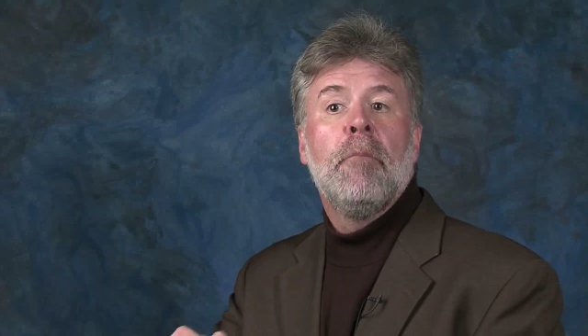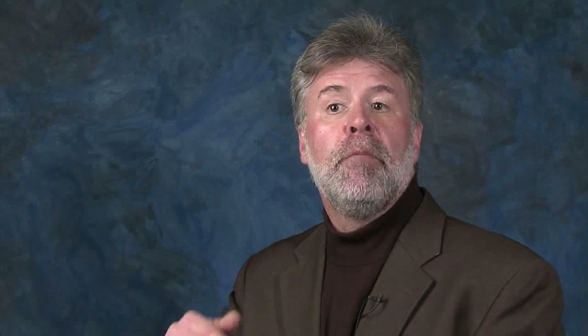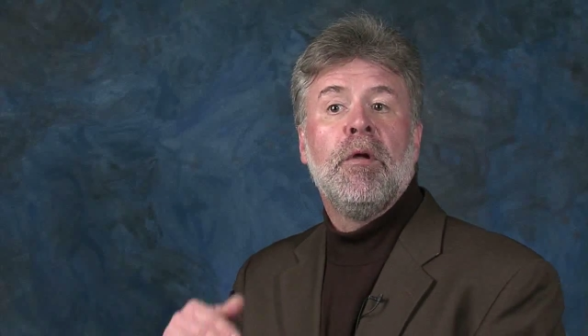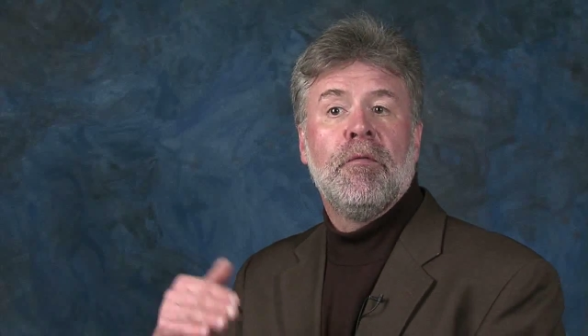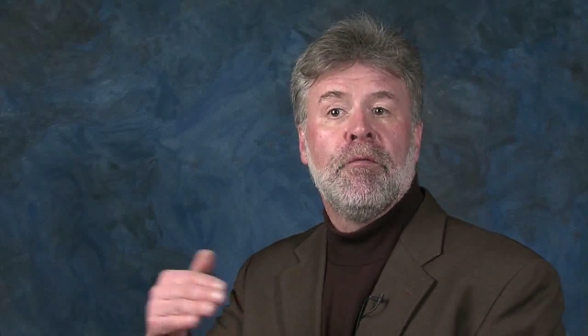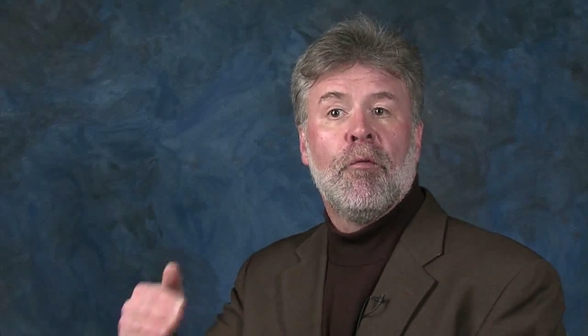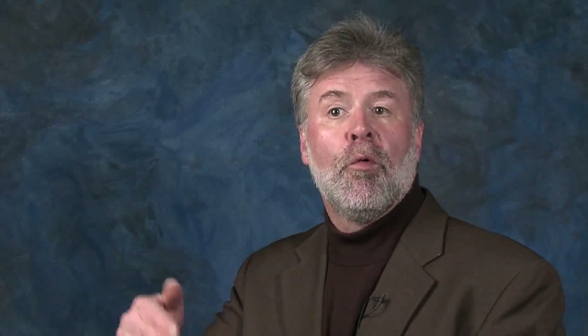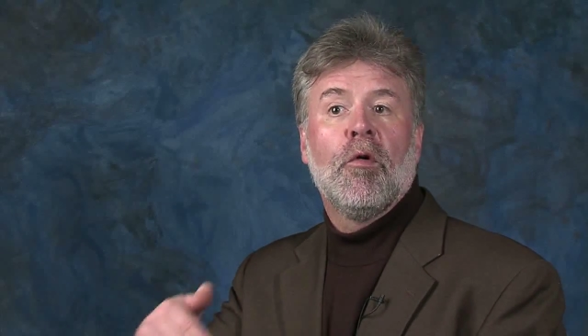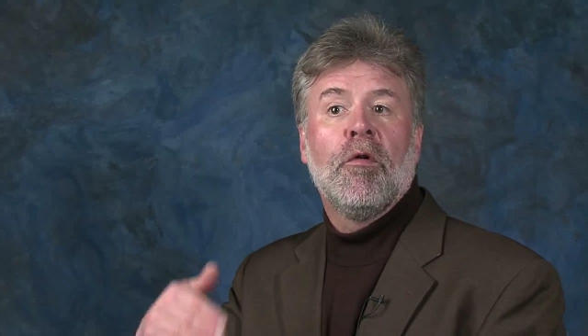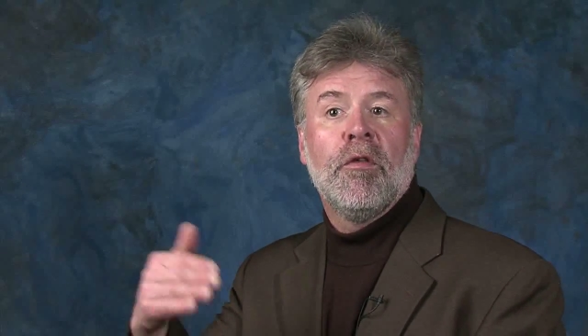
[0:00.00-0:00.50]

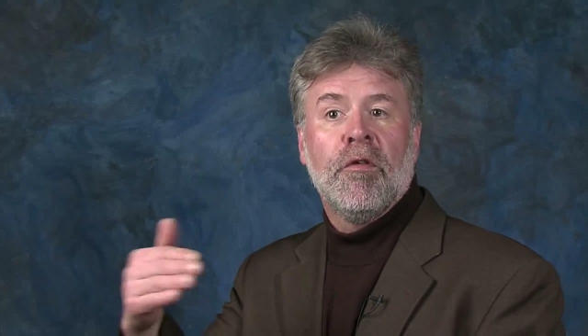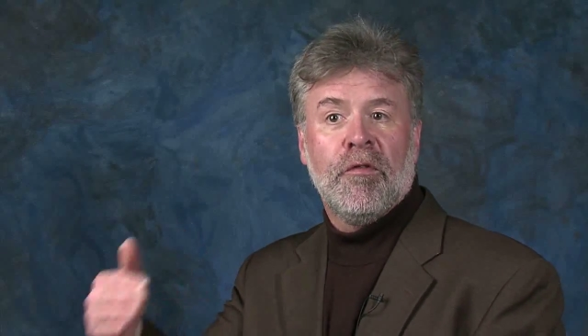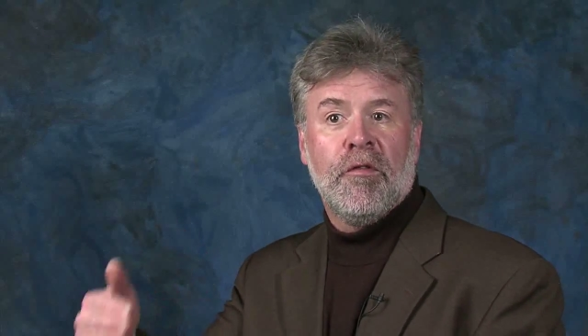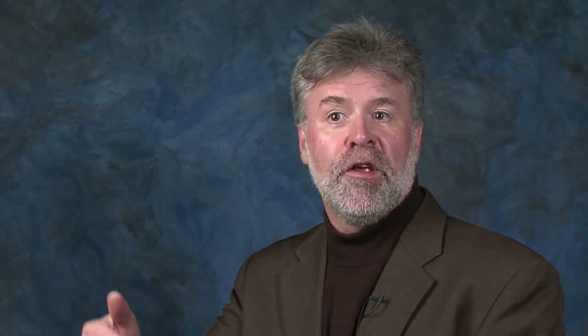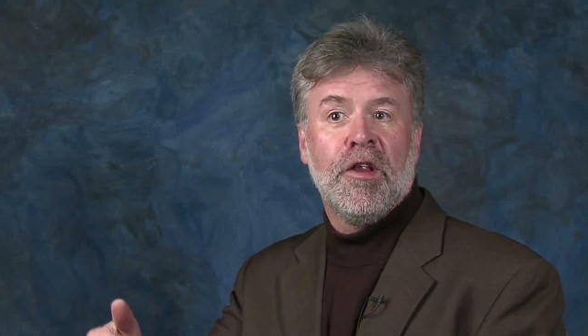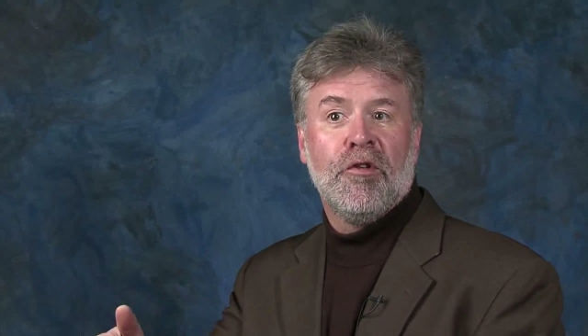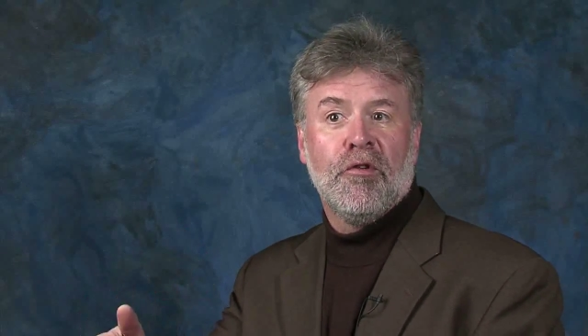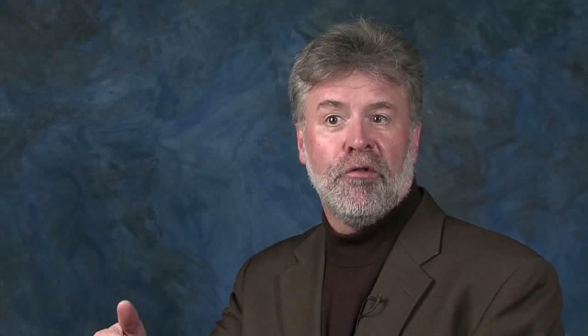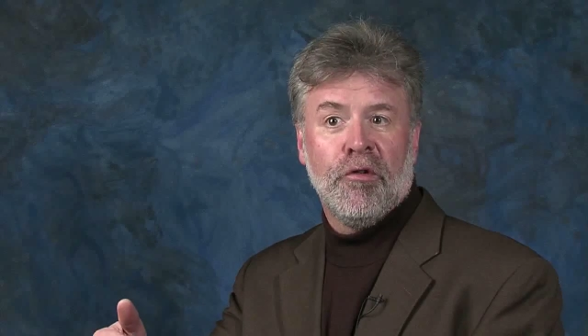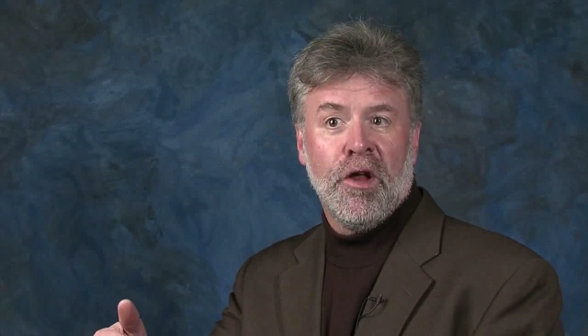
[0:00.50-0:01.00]
before the
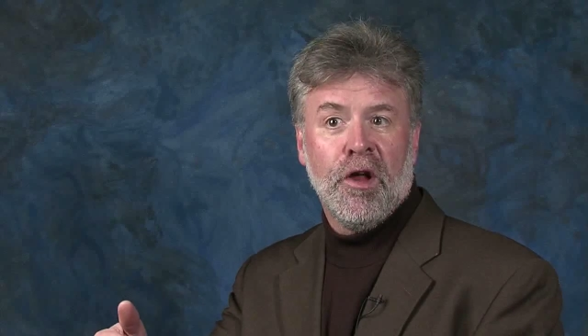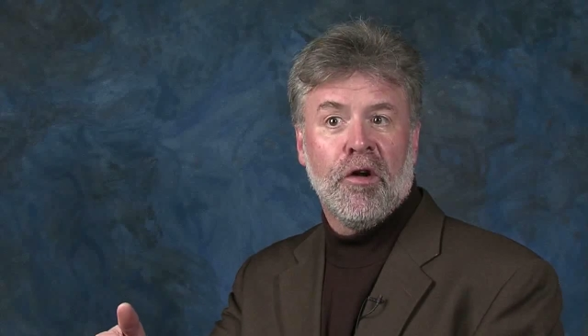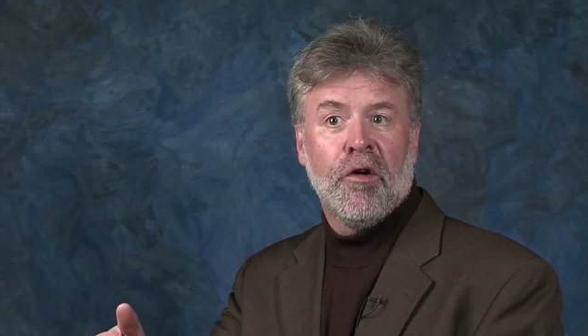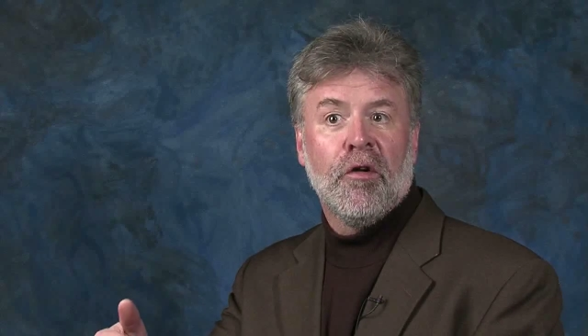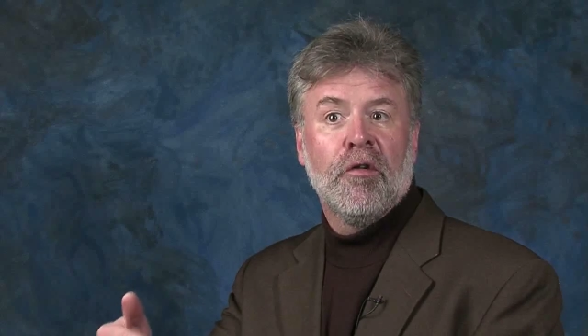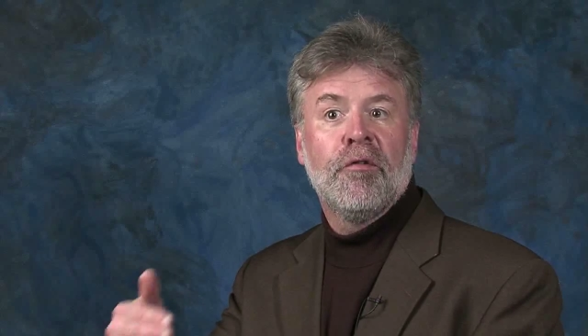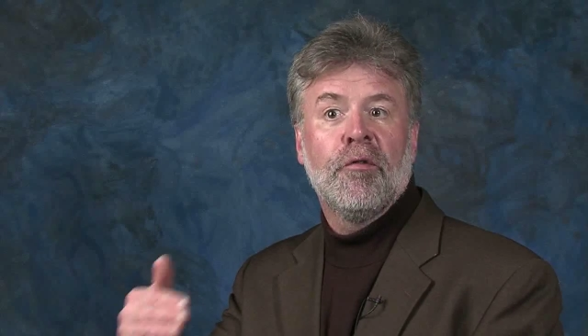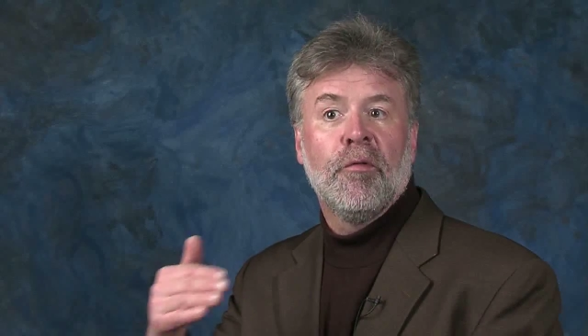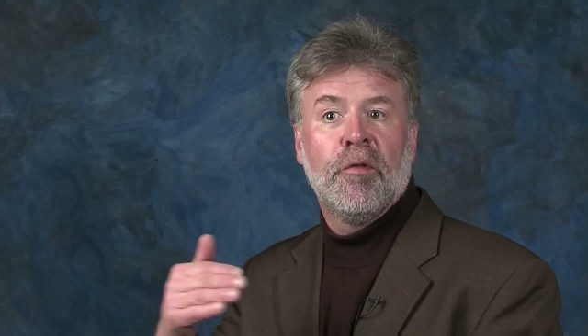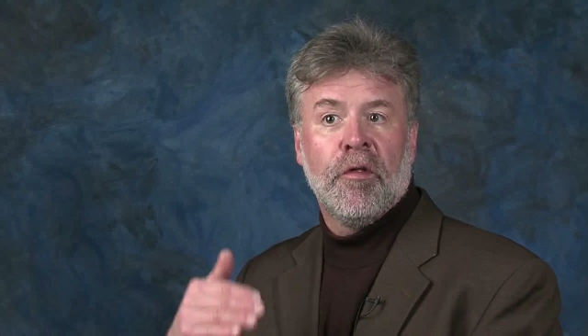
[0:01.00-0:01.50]
senior
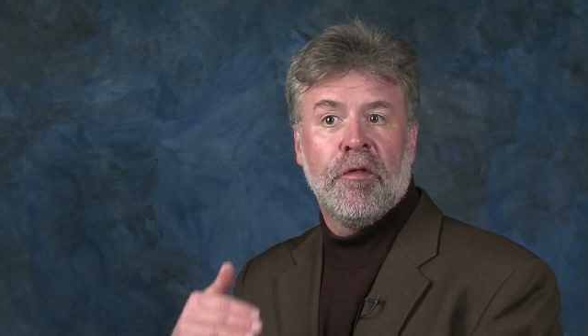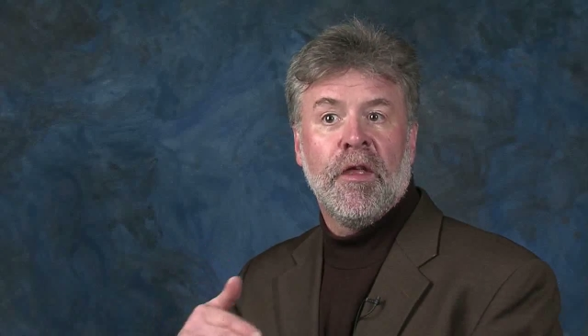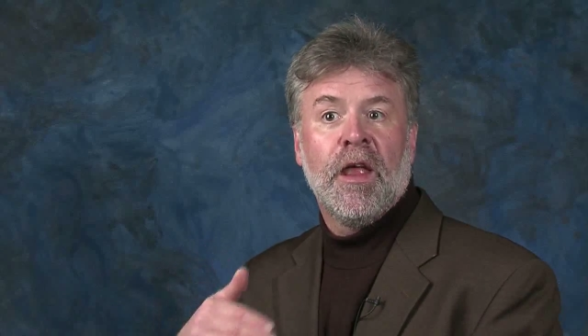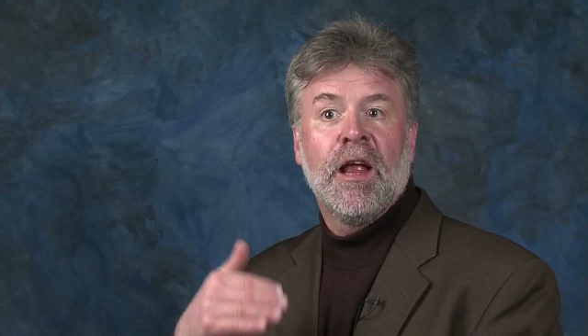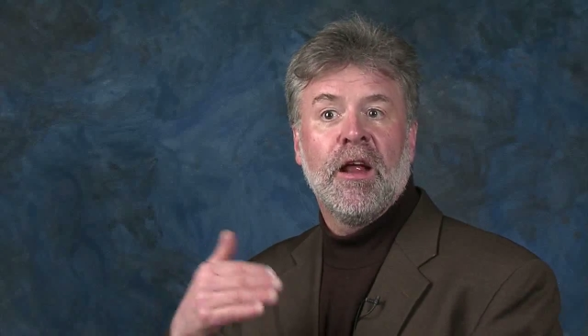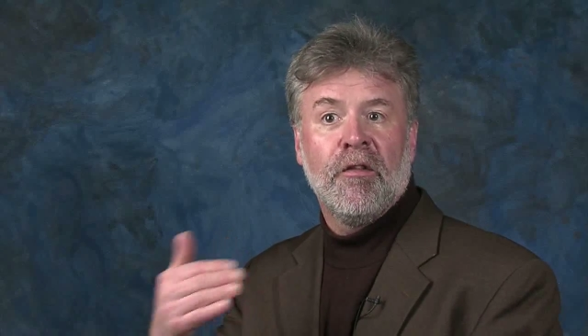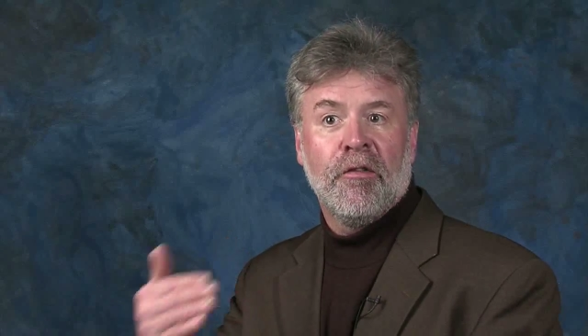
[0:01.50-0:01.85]
year so that they